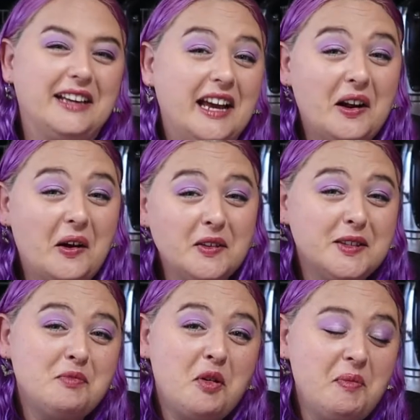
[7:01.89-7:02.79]
It
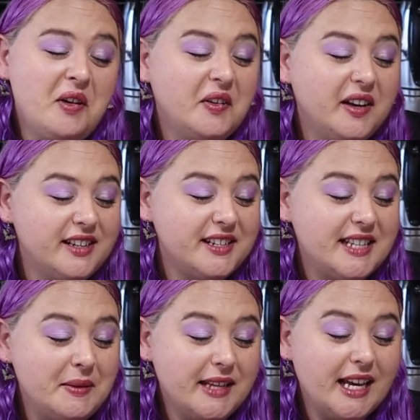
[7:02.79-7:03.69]
holds more milk and just
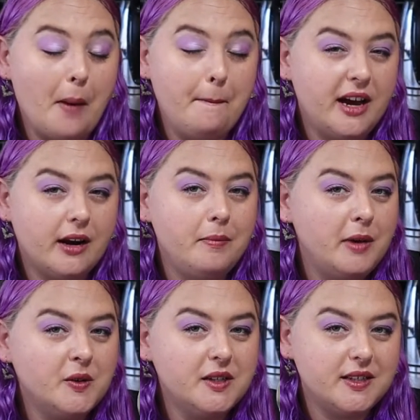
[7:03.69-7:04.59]
seems like a better
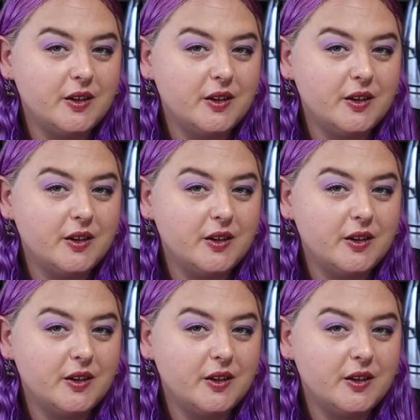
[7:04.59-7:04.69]
milk to